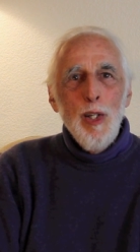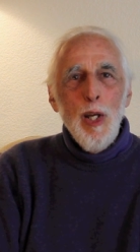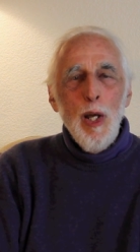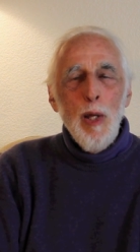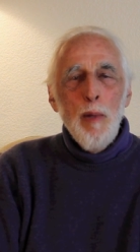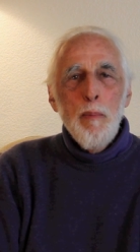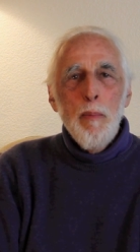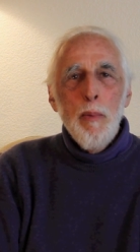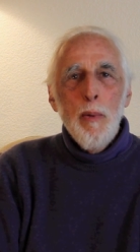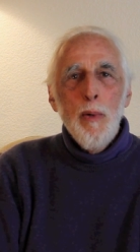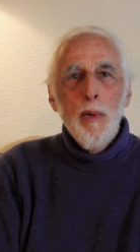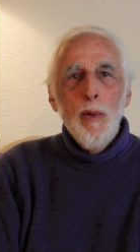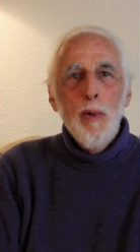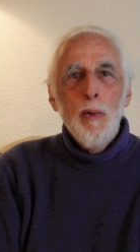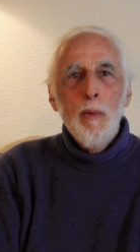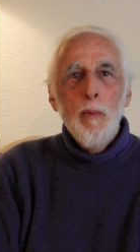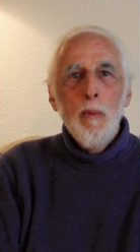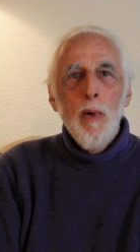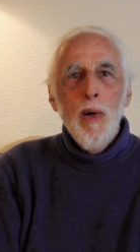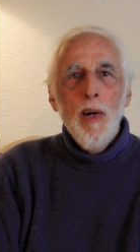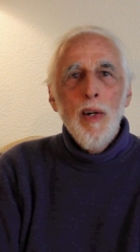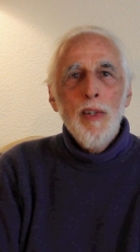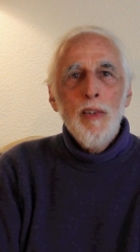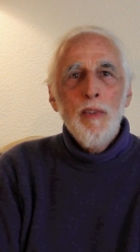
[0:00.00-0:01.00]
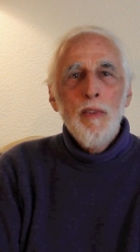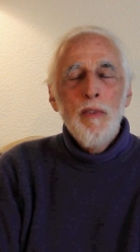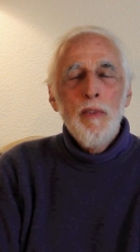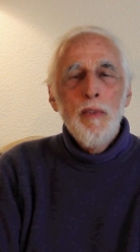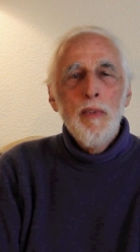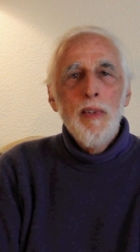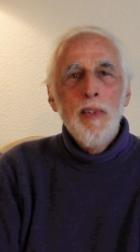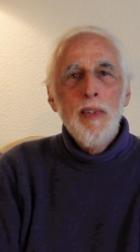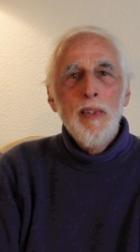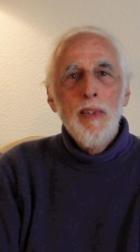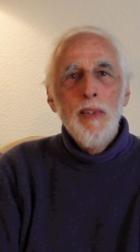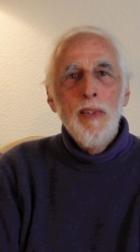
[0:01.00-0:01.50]
and Pearl walked
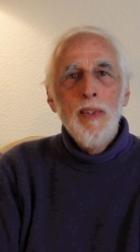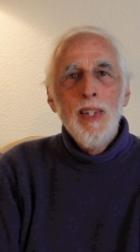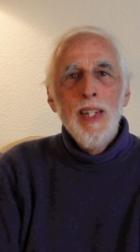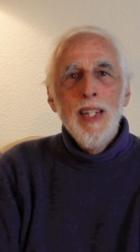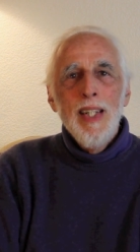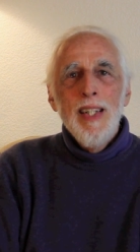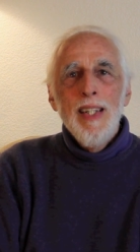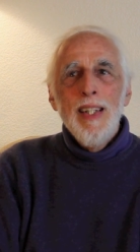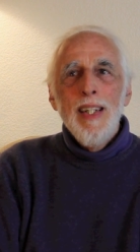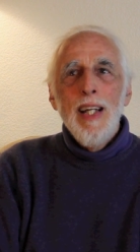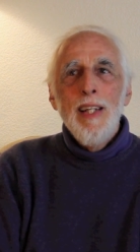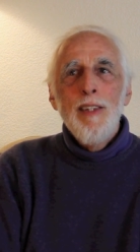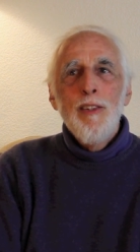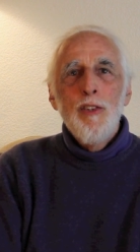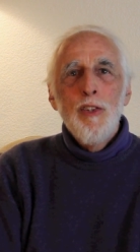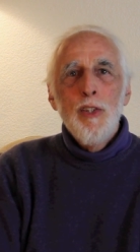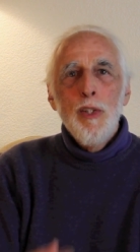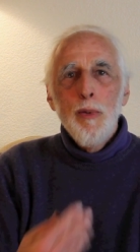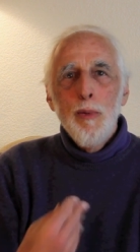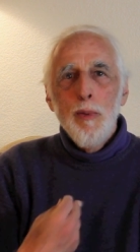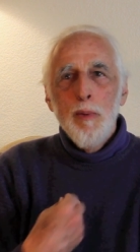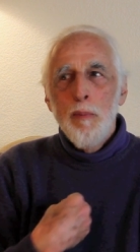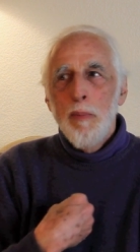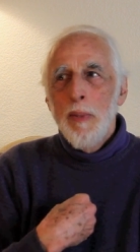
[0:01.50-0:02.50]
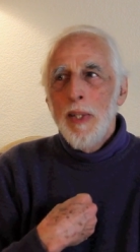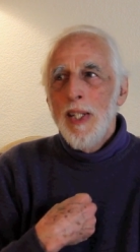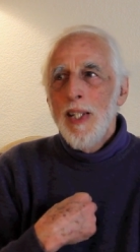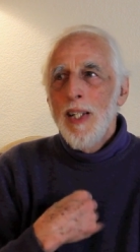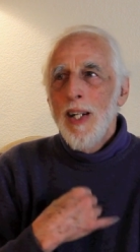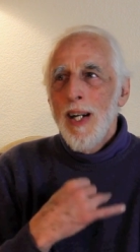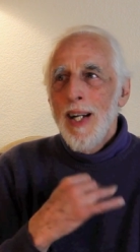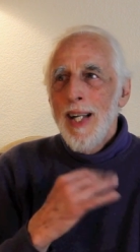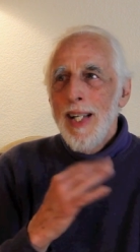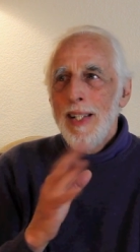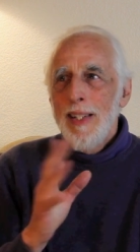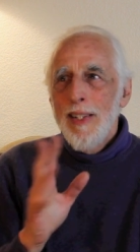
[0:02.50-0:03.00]
through, and she would be
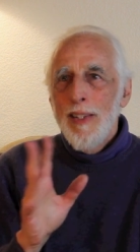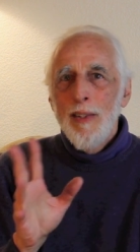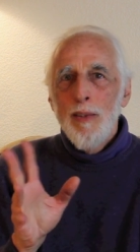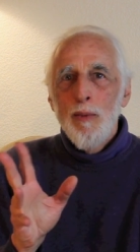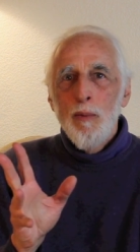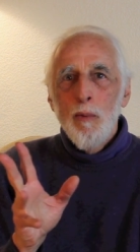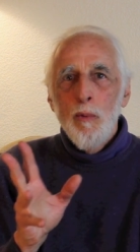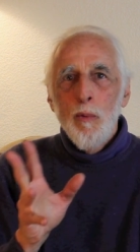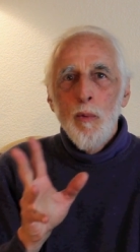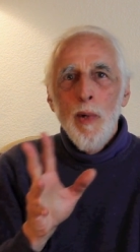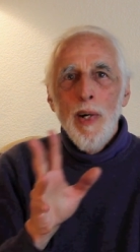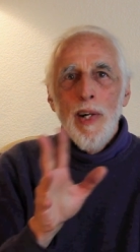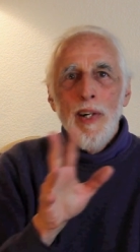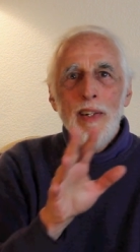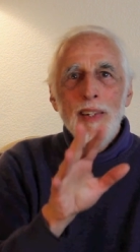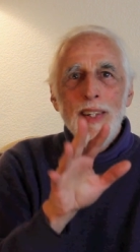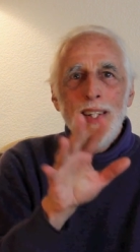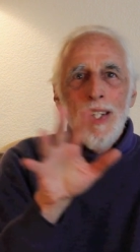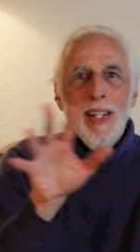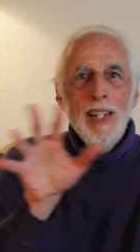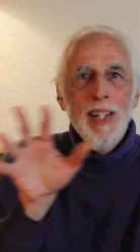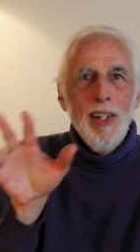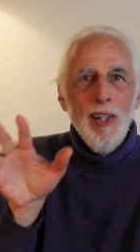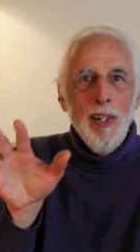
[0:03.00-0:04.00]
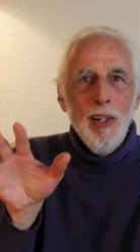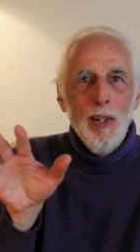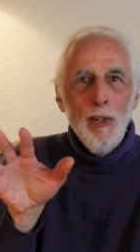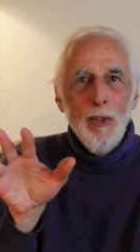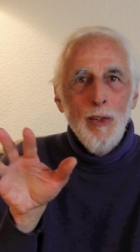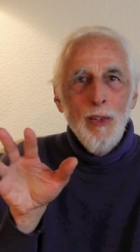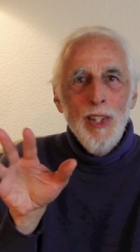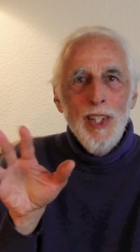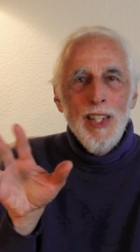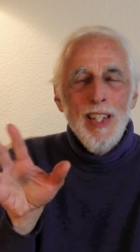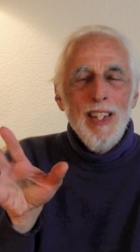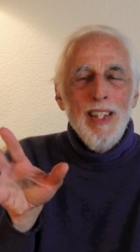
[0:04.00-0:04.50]
guided where to
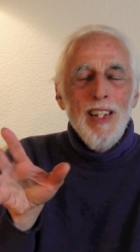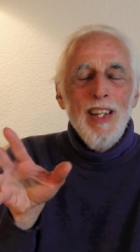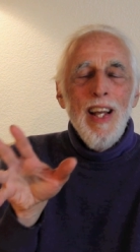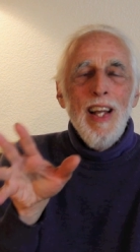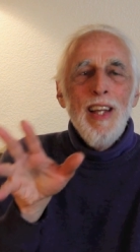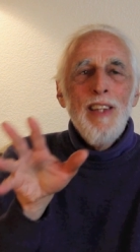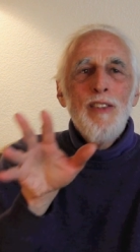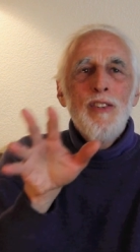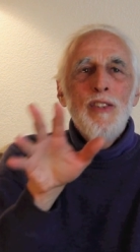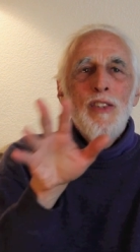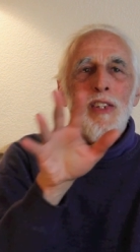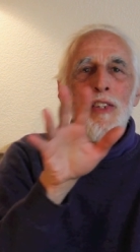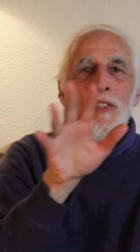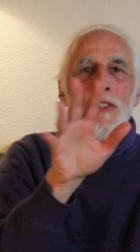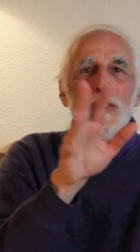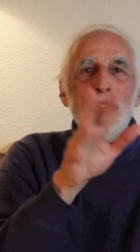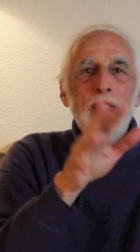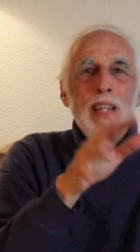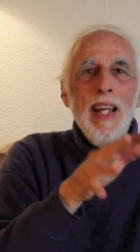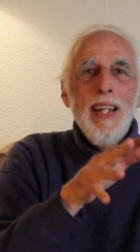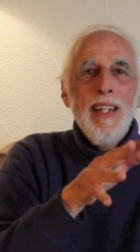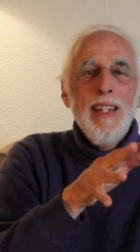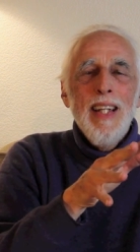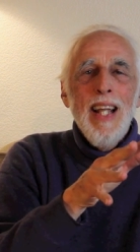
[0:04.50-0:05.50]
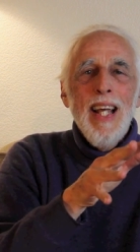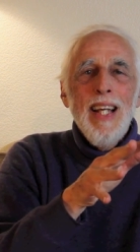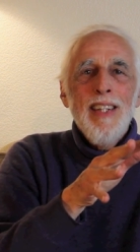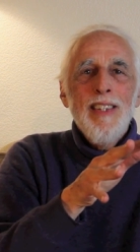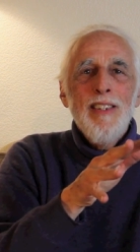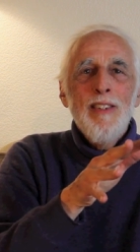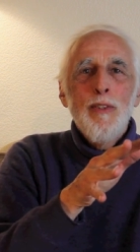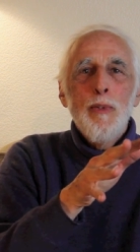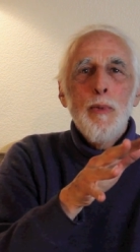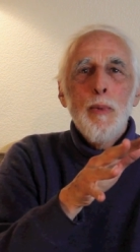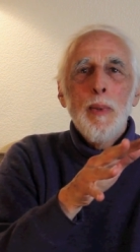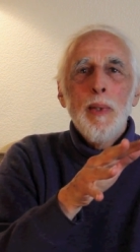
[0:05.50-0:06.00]
go, and she'd stand
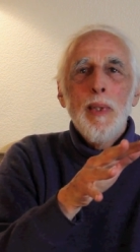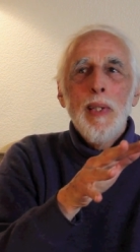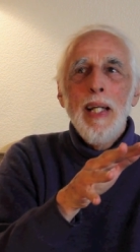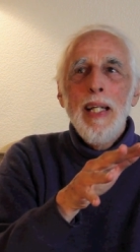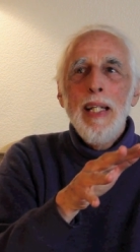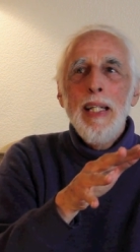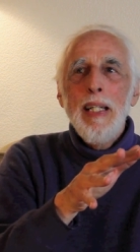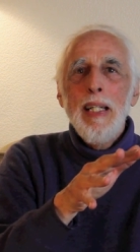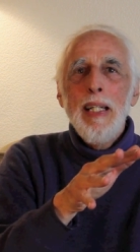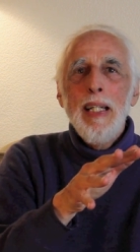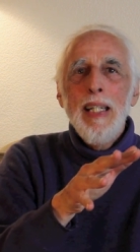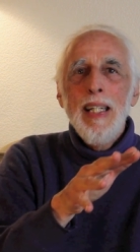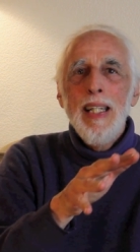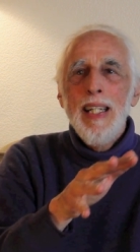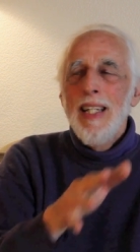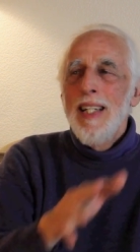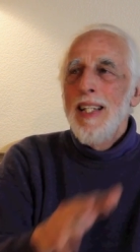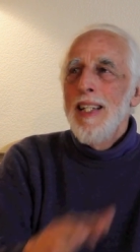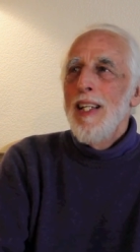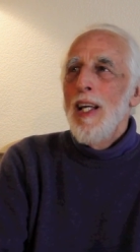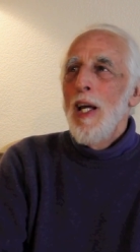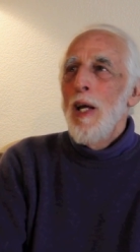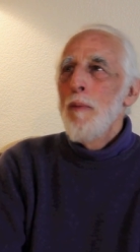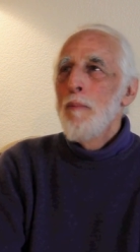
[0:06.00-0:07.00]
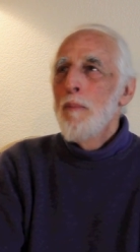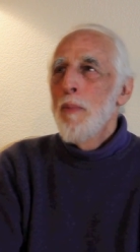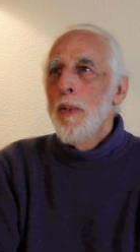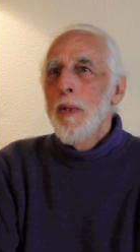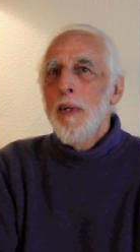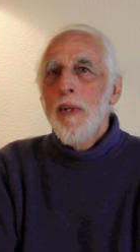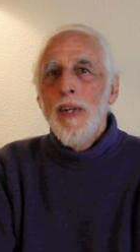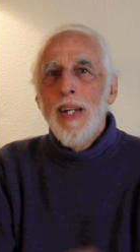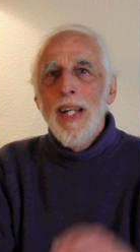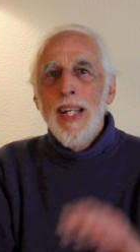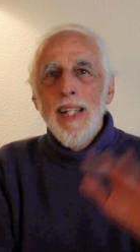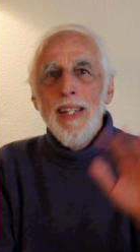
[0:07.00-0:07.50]
next to a lady and put
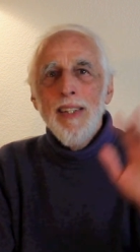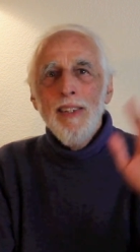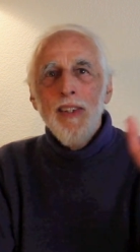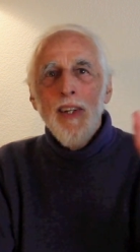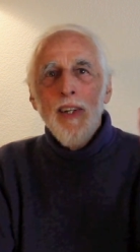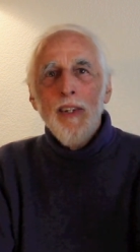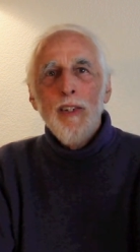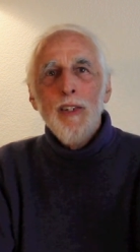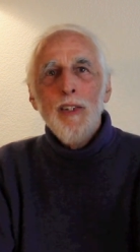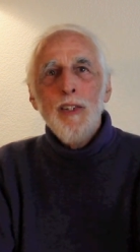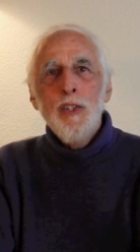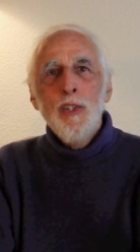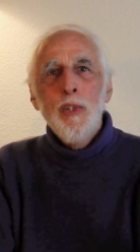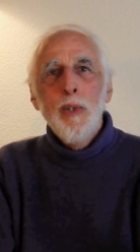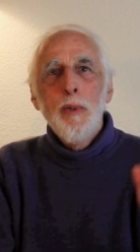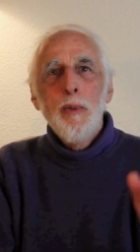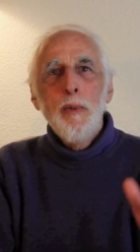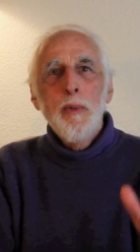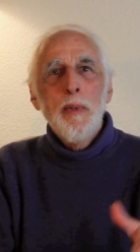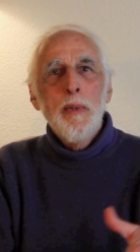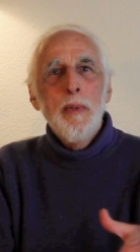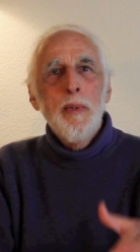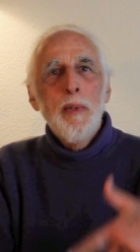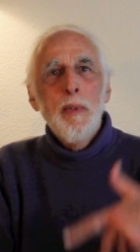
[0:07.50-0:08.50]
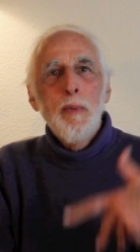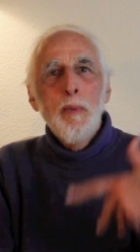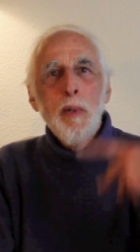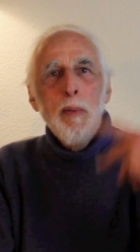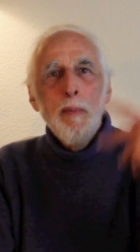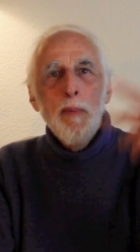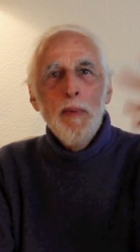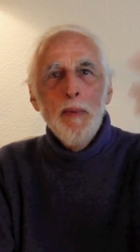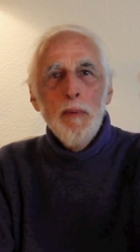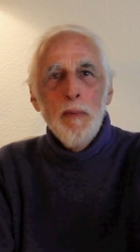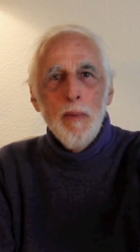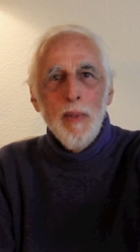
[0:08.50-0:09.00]
her hand on her shoulder, and the
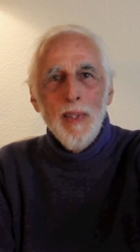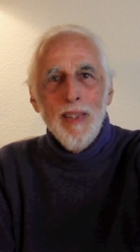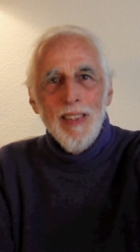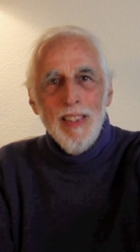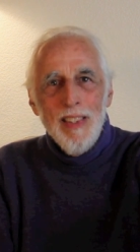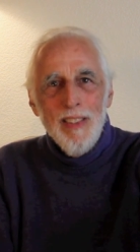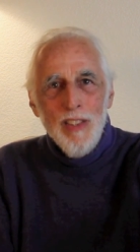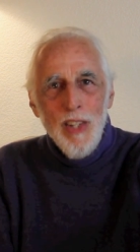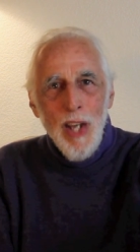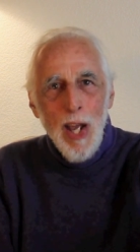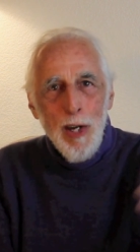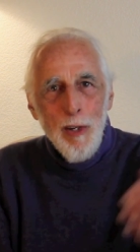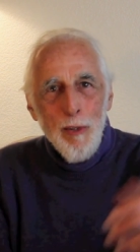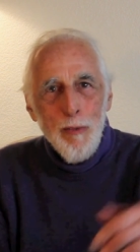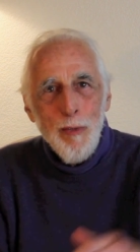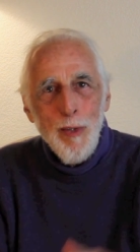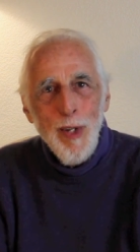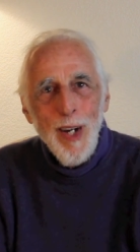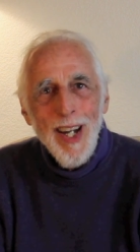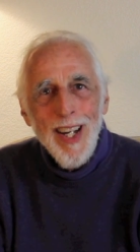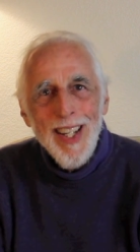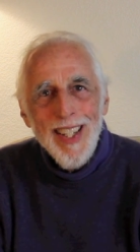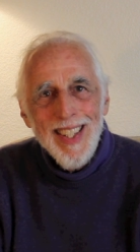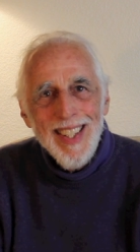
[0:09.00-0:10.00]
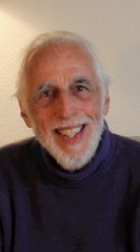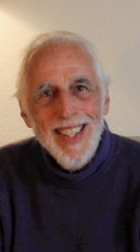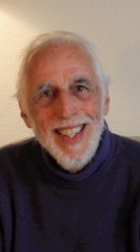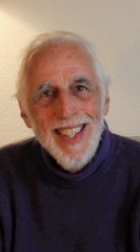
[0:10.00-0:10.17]
woman would win the jackpot.